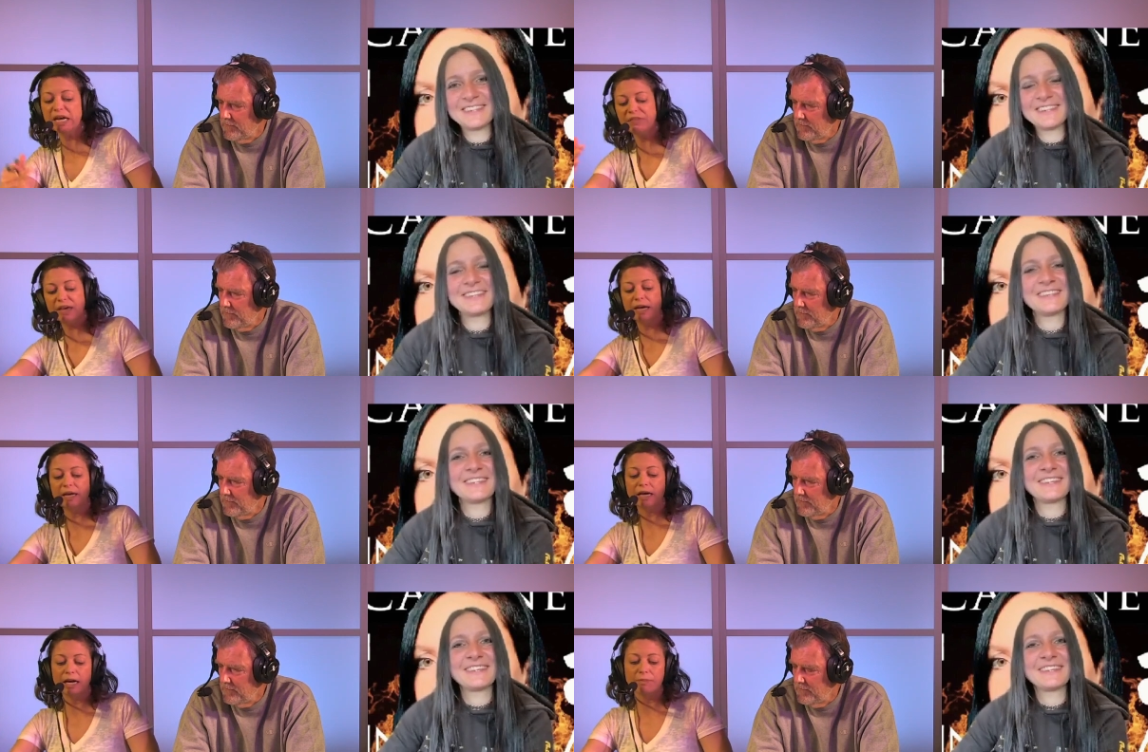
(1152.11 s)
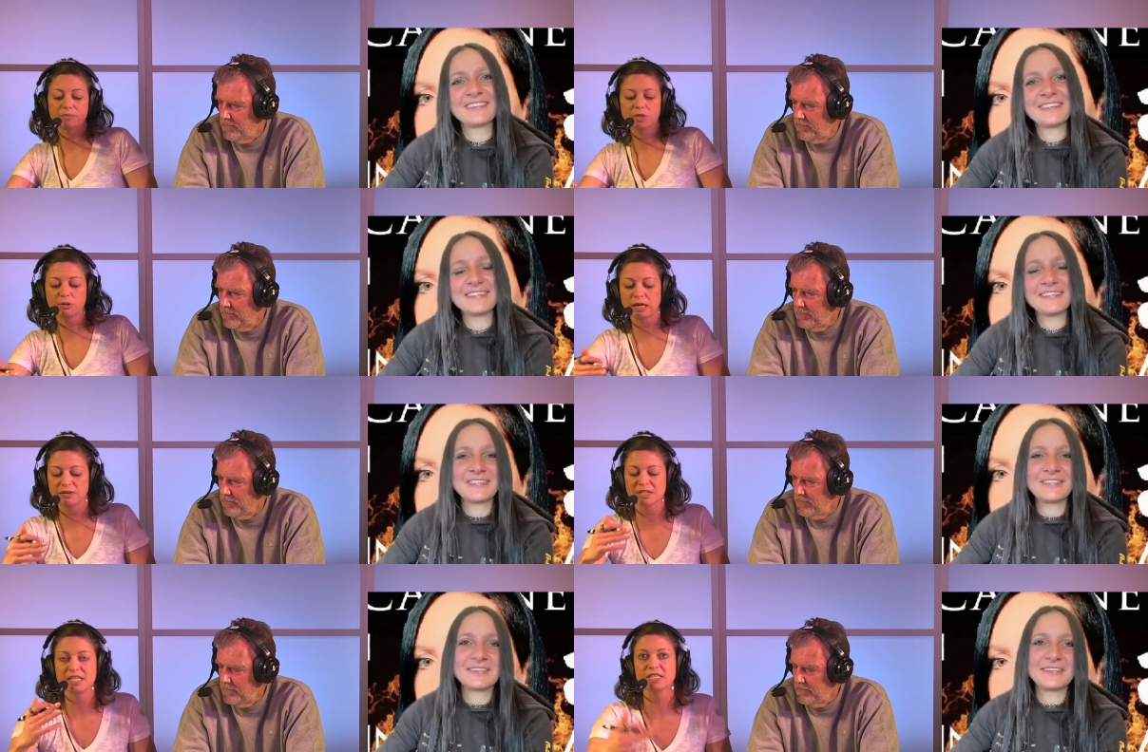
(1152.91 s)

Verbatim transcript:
Speaker 1: beyond that, um, you have a